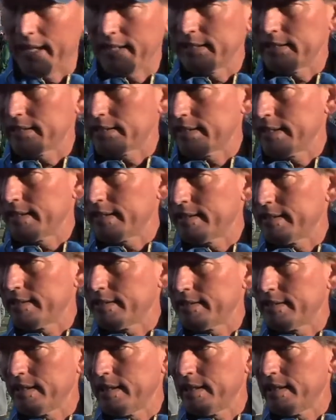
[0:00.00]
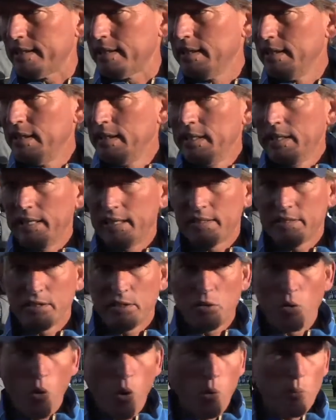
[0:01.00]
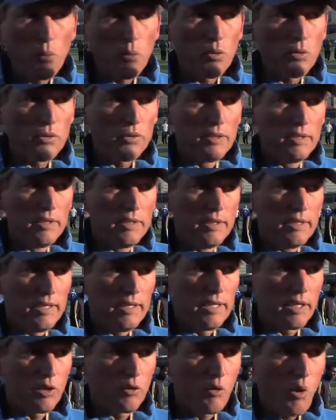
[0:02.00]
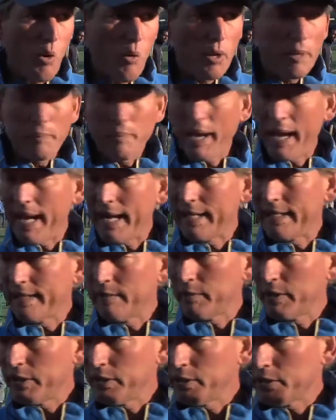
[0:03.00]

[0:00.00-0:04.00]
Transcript: I just think that uh, it's a normal uh, growing pain than when you